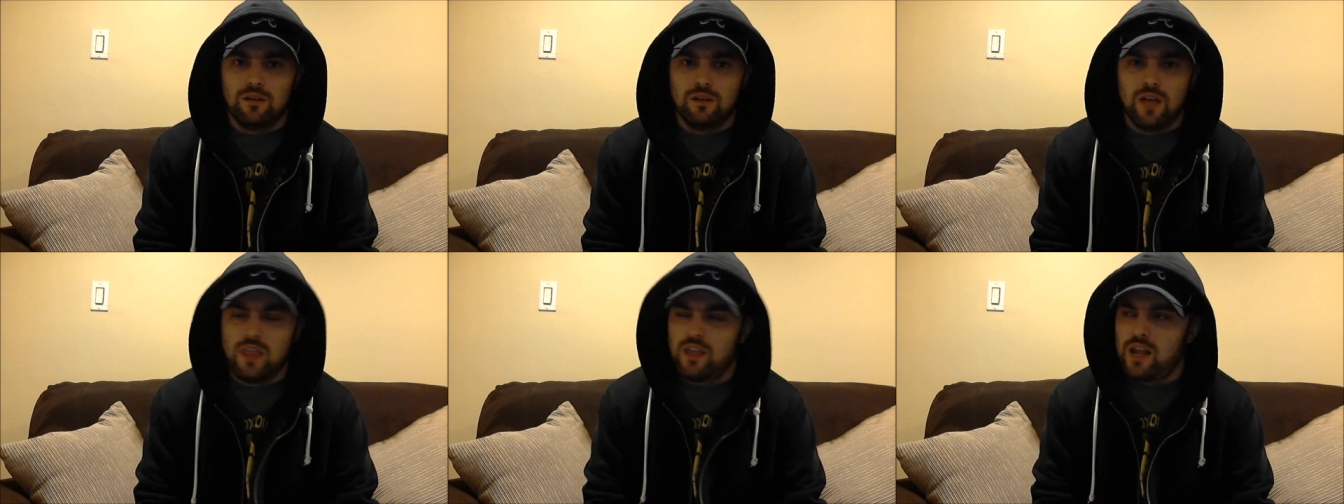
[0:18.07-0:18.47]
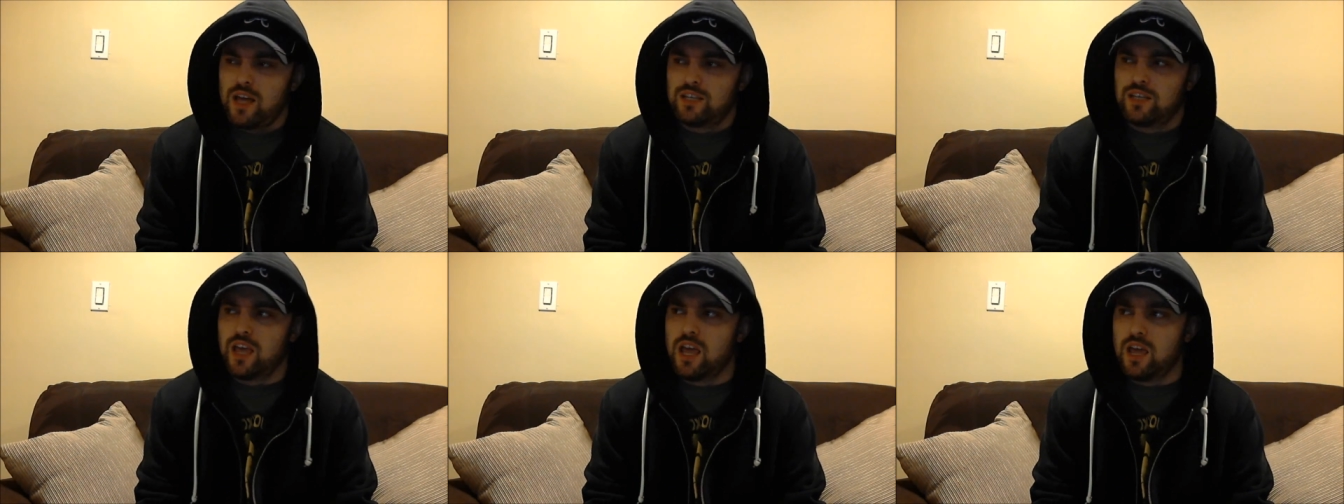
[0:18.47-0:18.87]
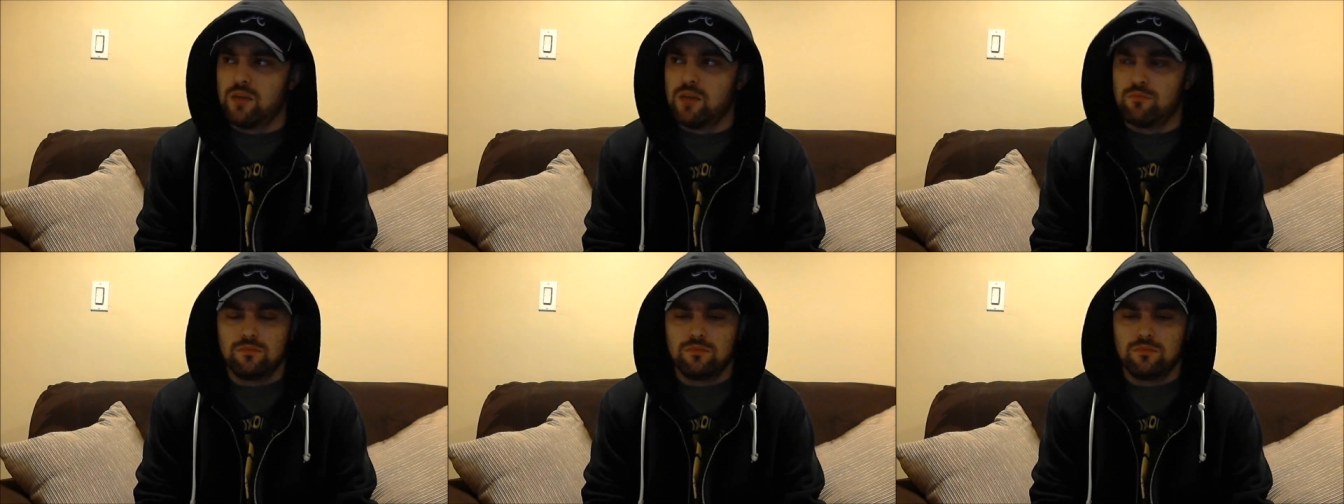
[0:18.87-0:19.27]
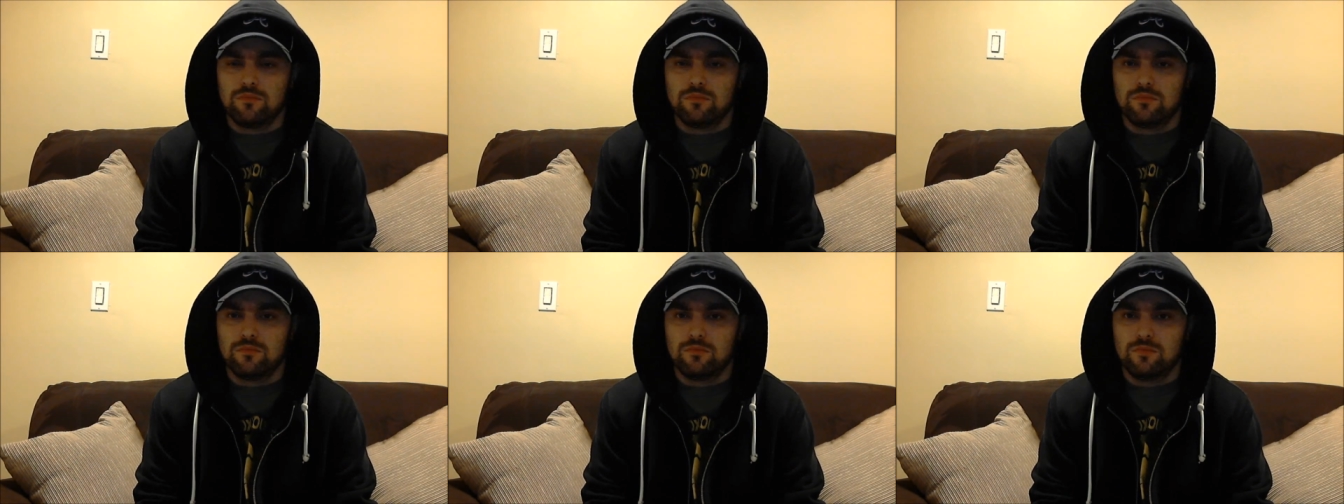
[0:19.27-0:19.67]
And the next game,
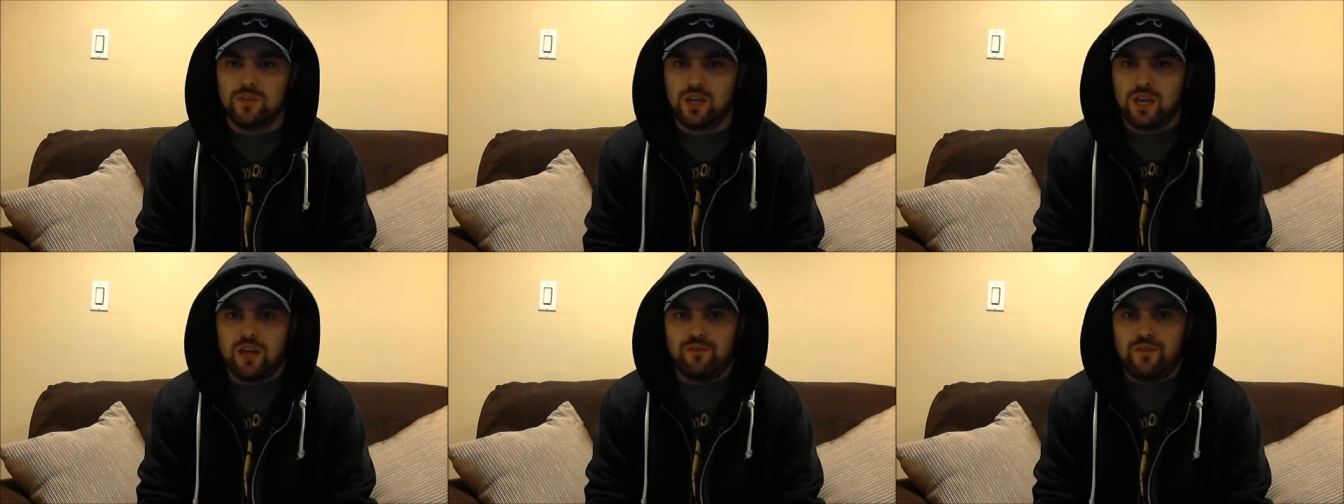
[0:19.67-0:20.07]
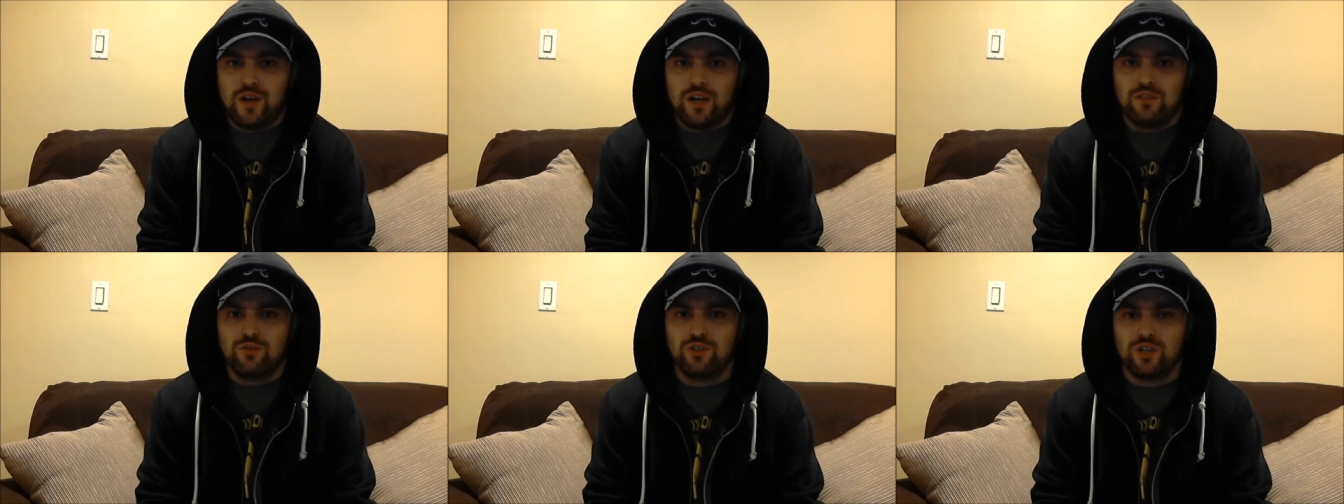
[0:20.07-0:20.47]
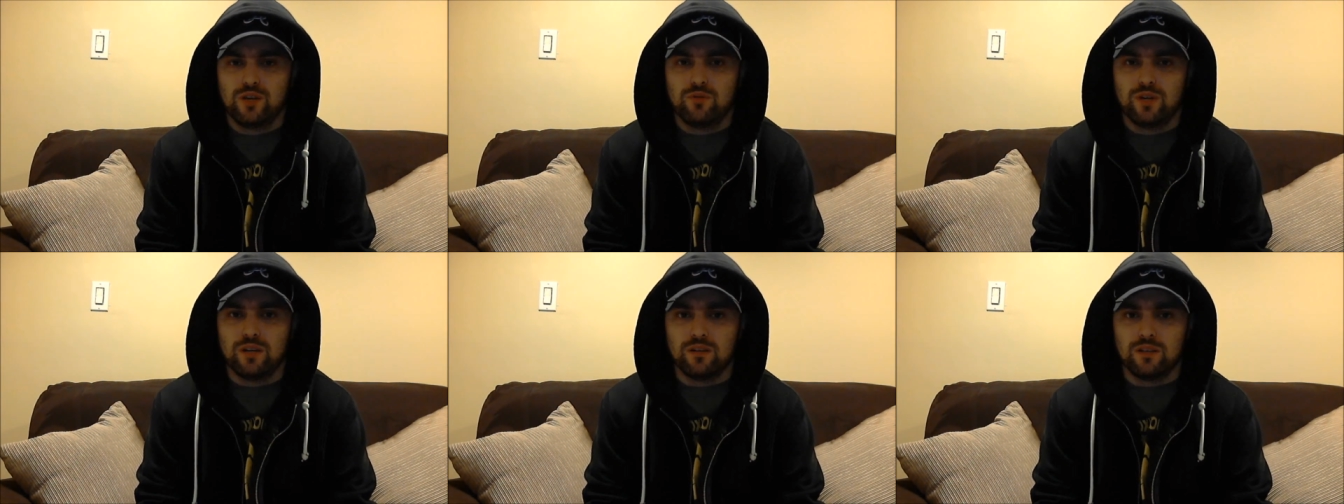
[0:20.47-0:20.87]
you can't fucking do shit with it.